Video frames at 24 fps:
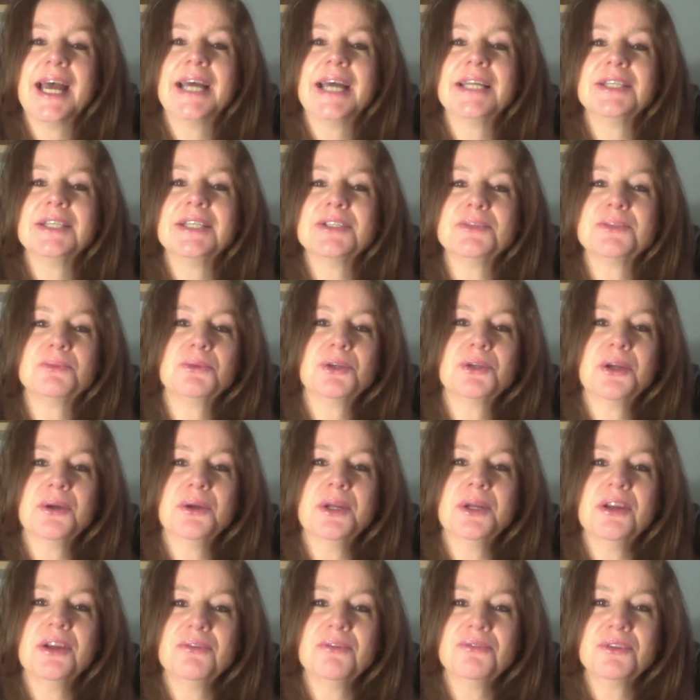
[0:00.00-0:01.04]
and we're
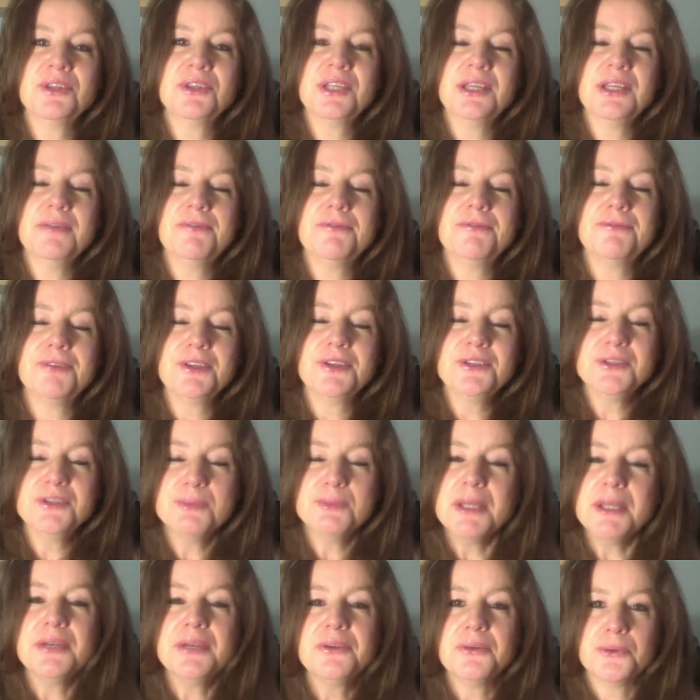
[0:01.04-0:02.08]
going over the
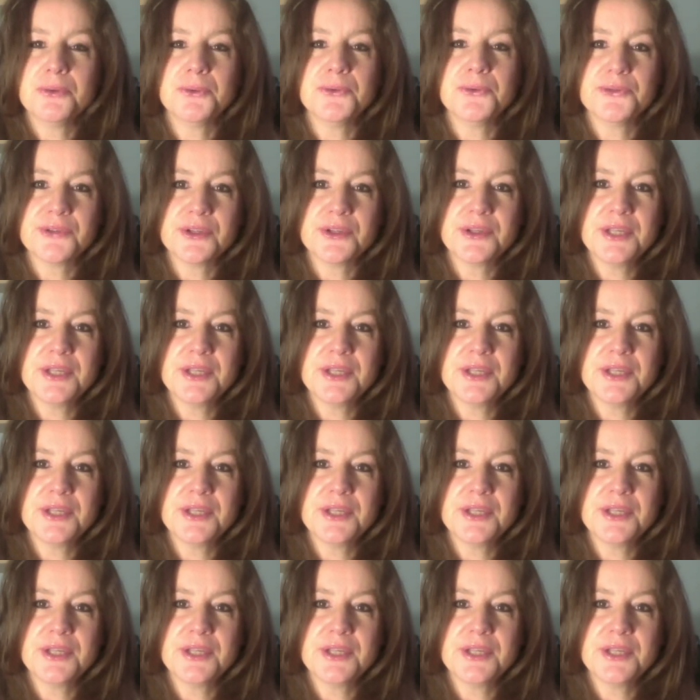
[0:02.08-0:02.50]
fundamentals